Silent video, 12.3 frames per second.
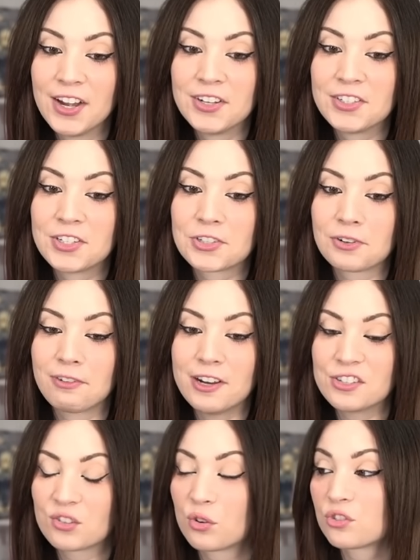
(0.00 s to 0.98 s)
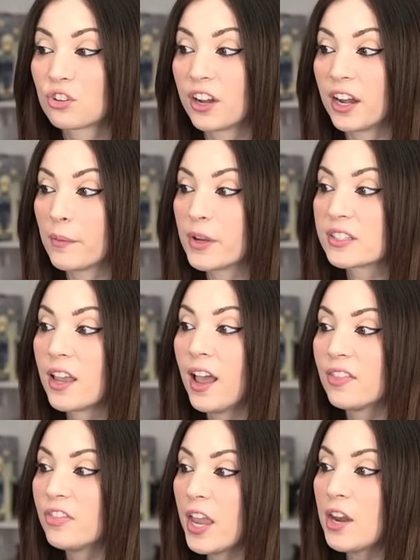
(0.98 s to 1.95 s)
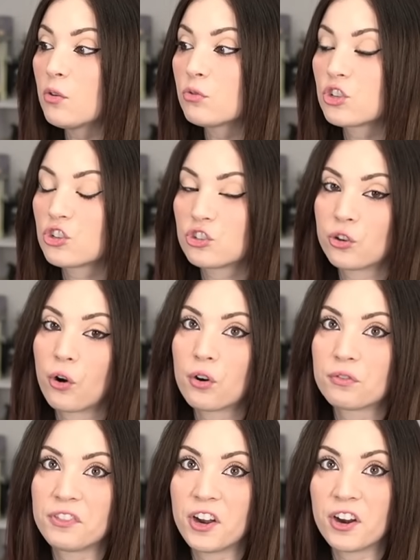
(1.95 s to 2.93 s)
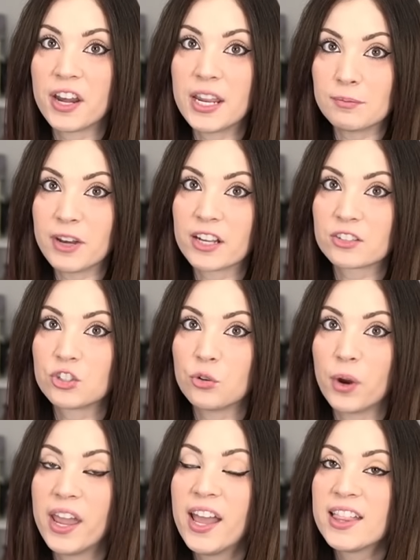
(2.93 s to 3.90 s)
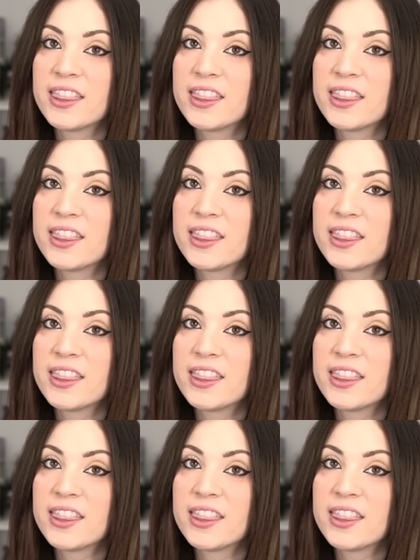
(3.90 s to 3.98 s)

just erase crystal dynamics they don't deserve their name next to it